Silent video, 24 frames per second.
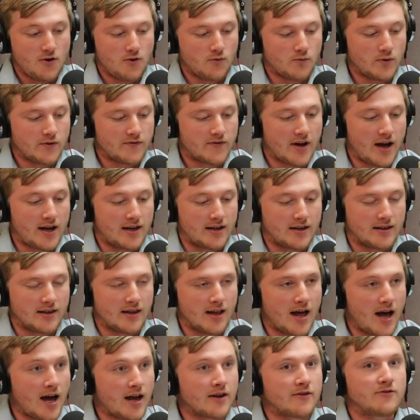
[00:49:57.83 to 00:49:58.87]
we've got a
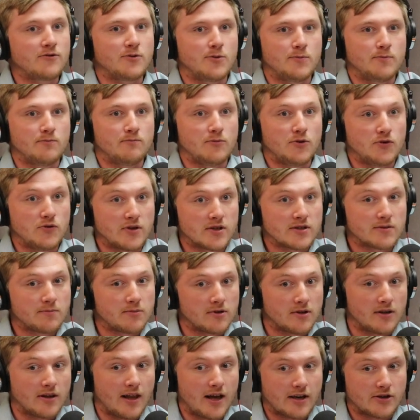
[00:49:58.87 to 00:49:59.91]
lot of
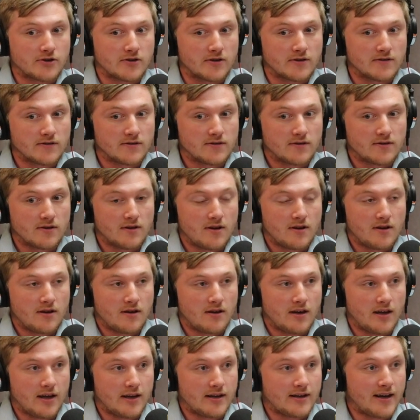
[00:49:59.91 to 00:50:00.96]
municipal elections
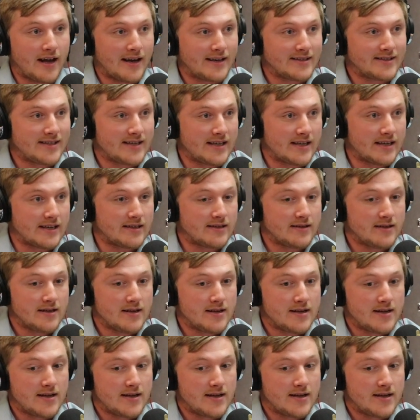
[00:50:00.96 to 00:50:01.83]
in 19.